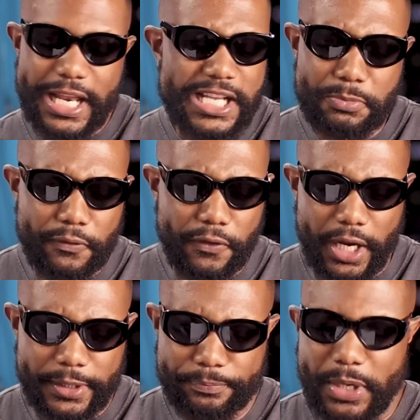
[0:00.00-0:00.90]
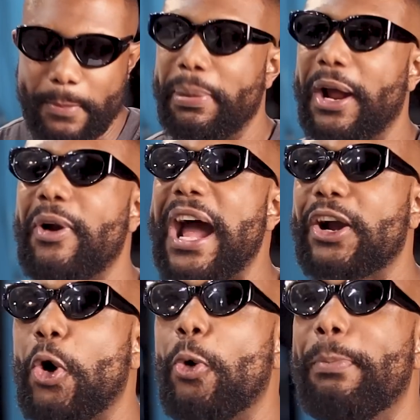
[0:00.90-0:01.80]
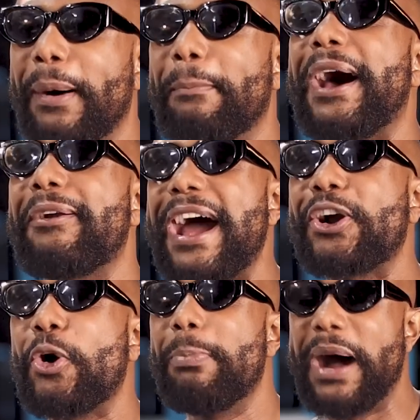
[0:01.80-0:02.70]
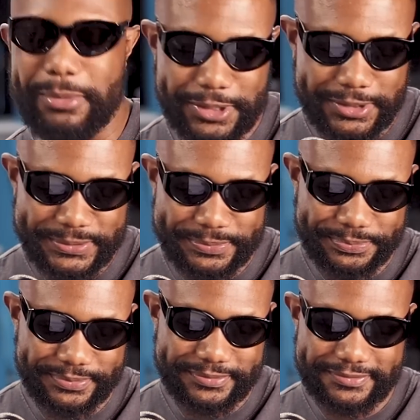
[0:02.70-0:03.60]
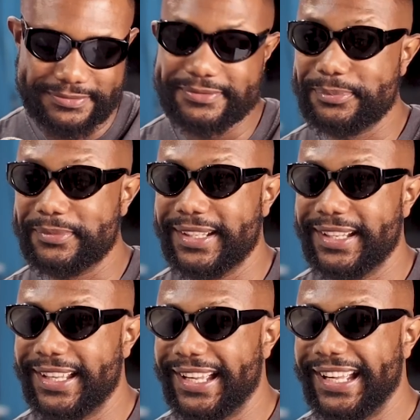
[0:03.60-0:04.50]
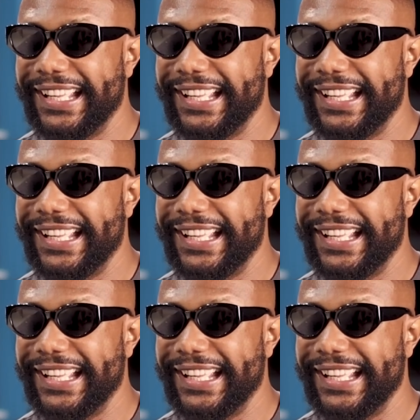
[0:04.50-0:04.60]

Let's I am not. On. I, am Barack not big on Barack Obama. Yeah, everybody knows Barack.